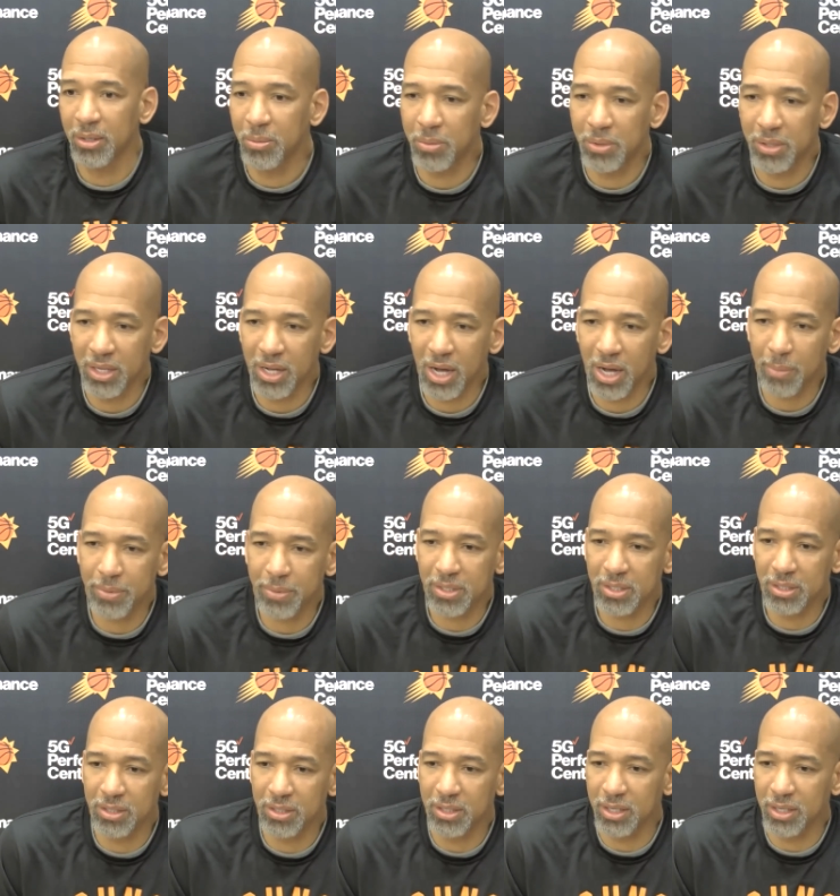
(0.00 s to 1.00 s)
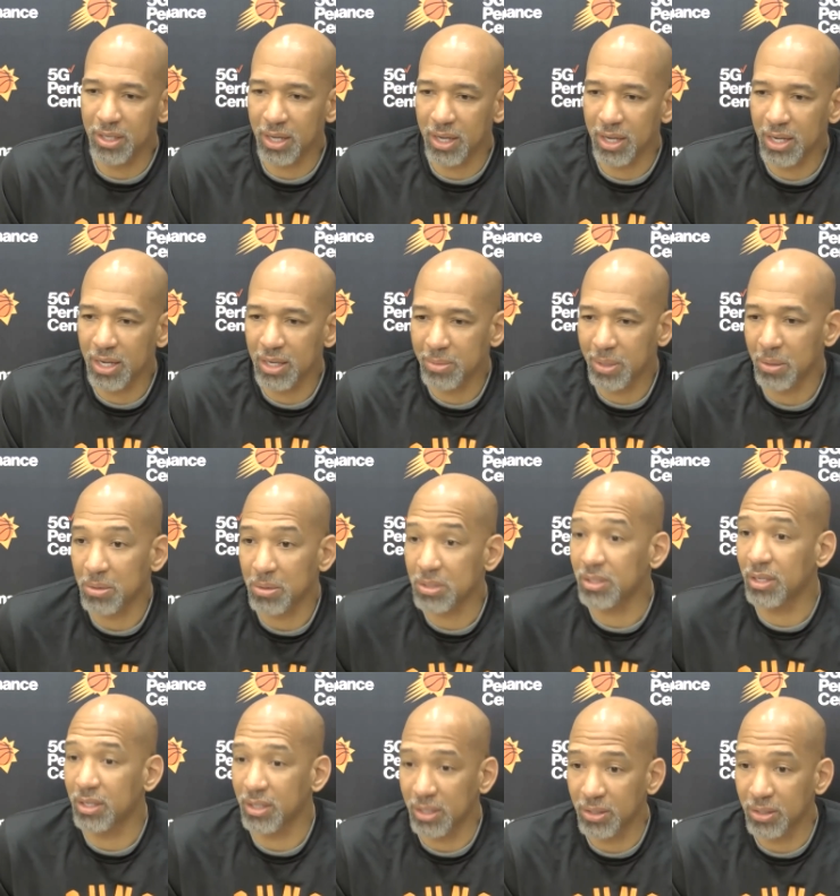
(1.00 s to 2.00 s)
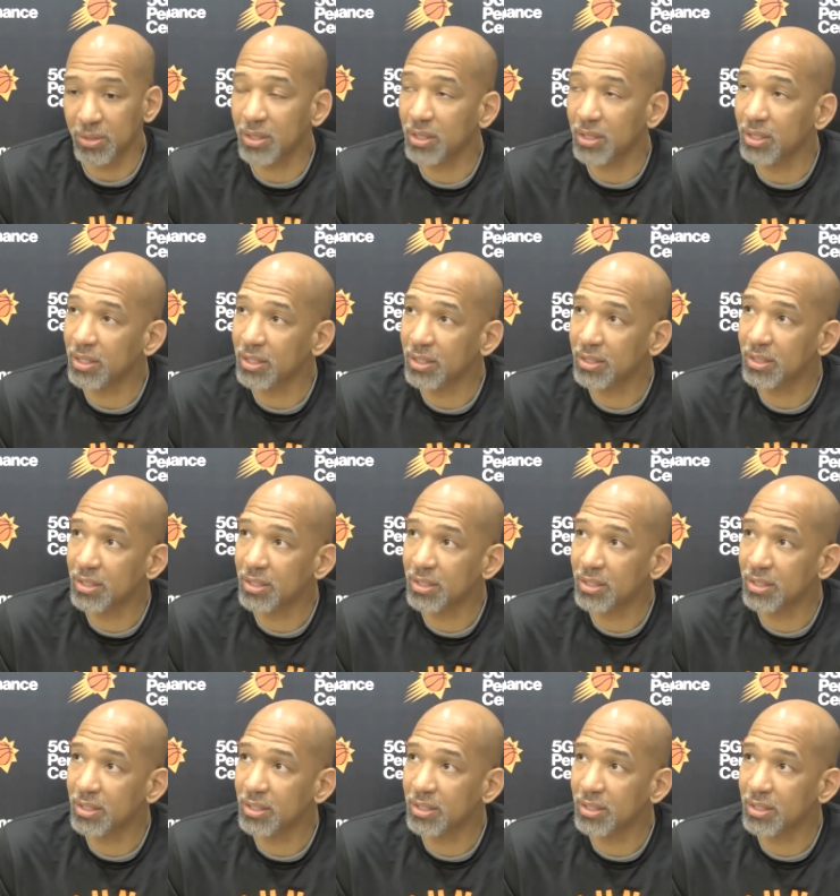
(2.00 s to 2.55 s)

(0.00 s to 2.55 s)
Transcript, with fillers: when the opportunity came, I was like, okay,